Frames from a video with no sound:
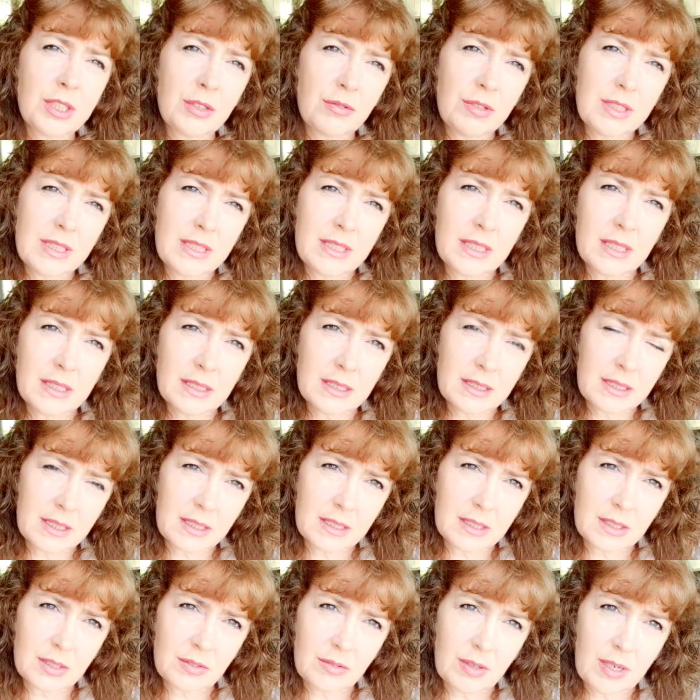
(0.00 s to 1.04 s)
a
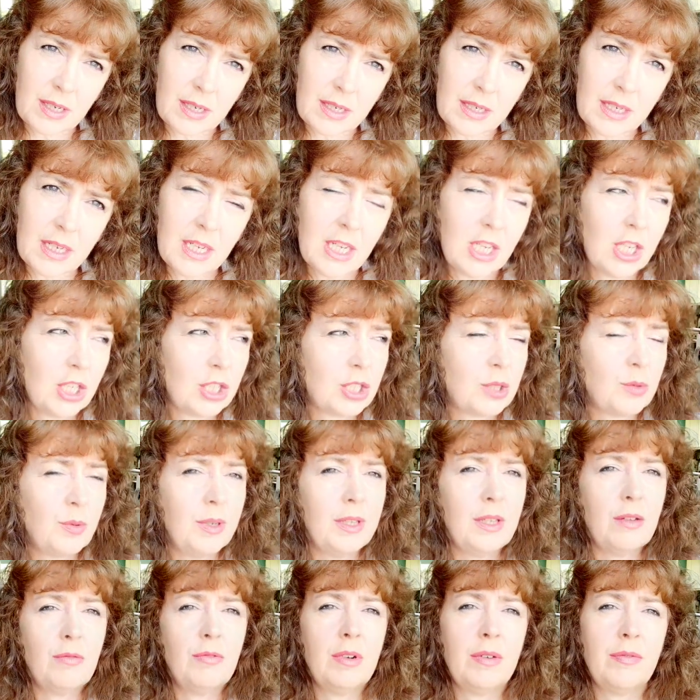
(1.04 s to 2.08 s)
resistance, right? So when
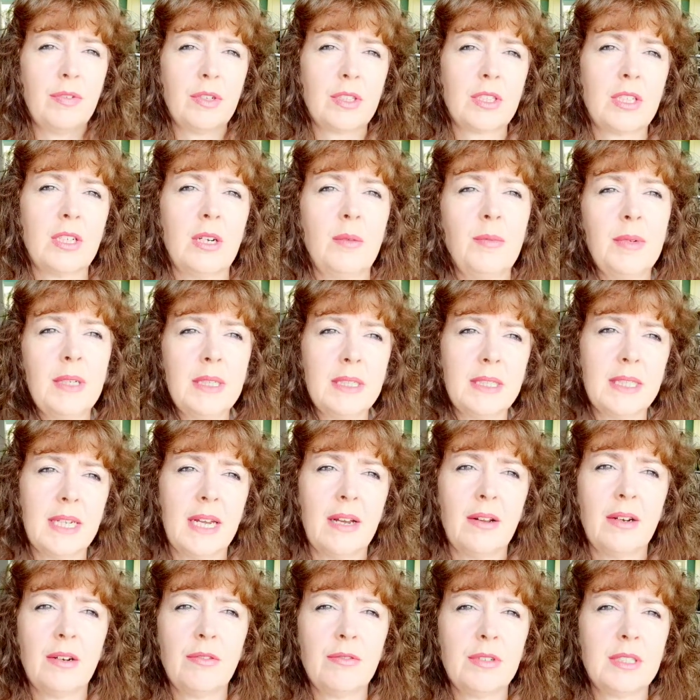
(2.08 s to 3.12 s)
the river's coming
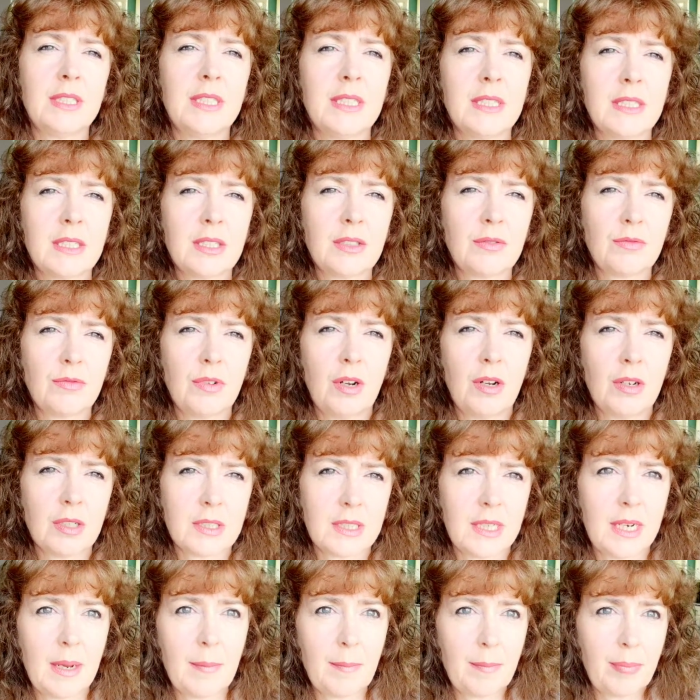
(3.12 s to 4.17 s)
down, it resists the rocks
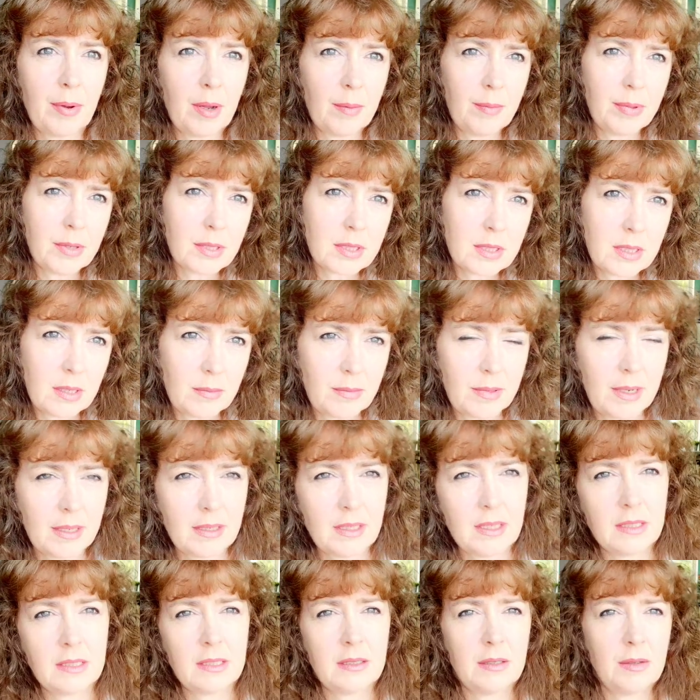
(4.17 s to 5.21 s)
and it bubbles up like
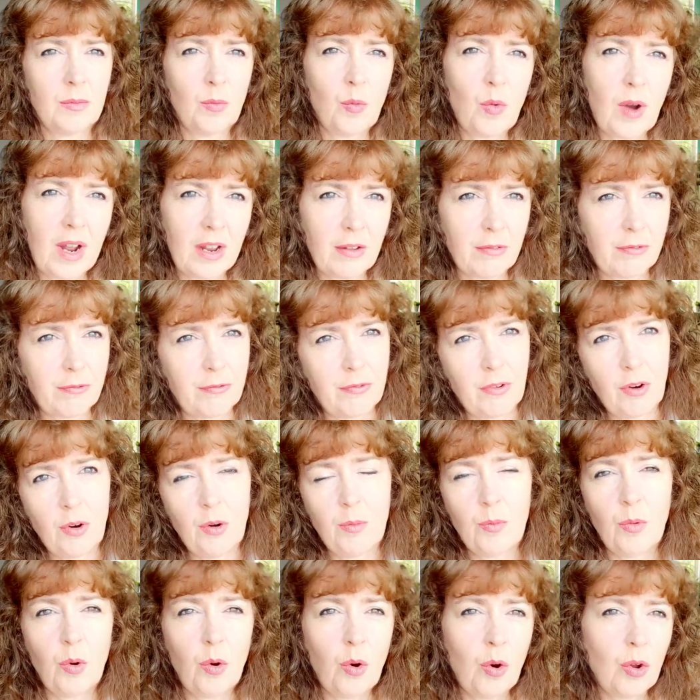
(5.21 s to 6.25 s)
this white
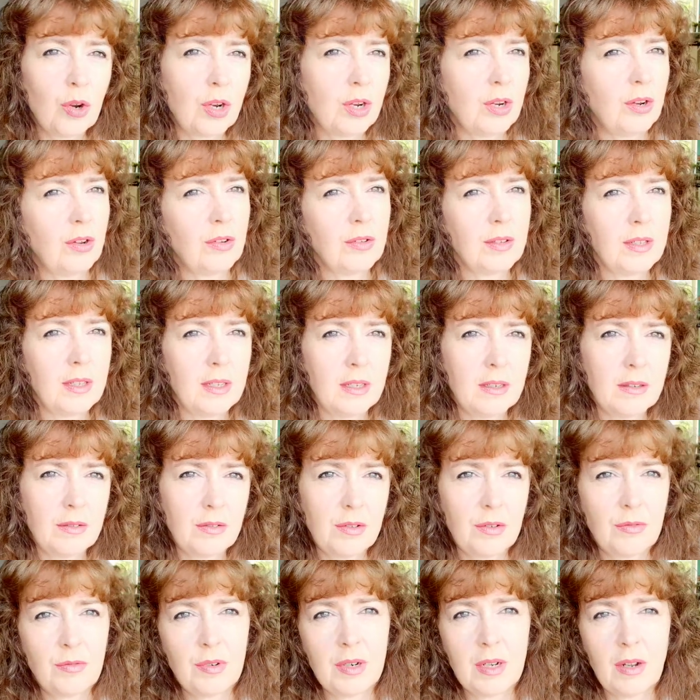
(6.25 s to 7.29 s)
foam all along
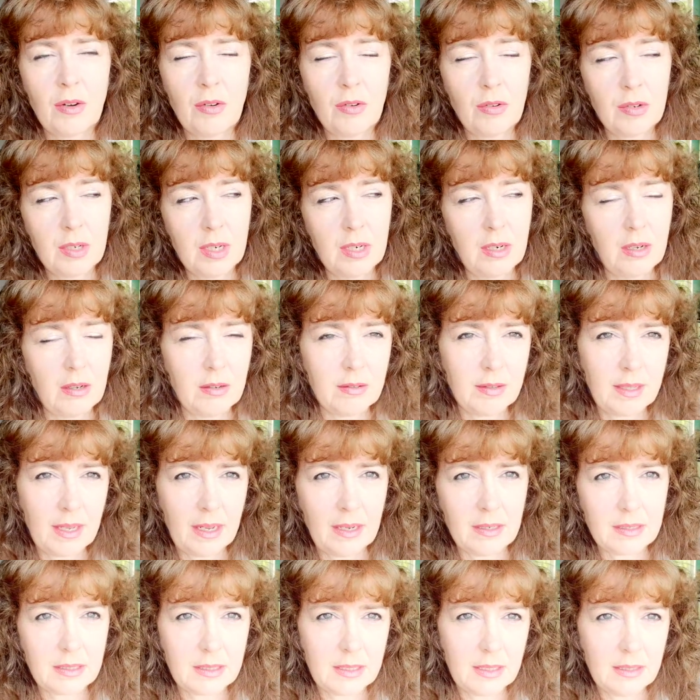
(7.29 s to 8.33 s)

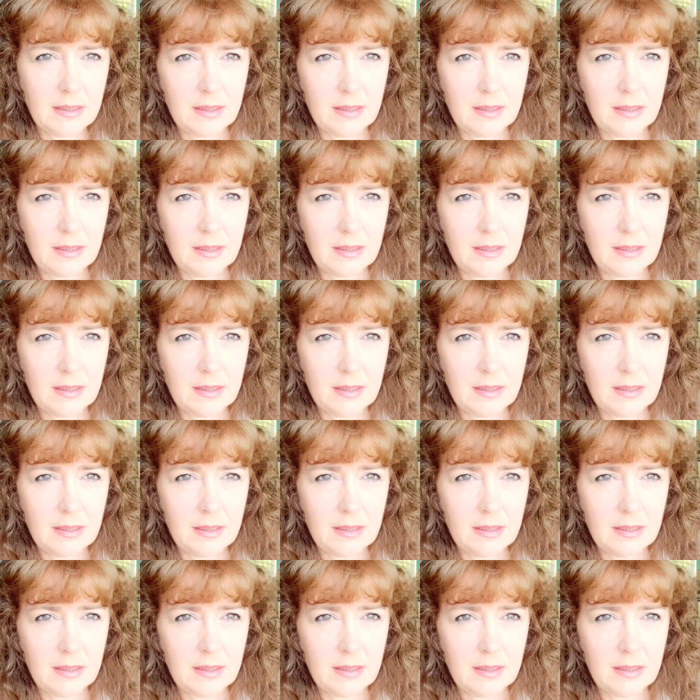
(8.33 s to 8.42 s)
that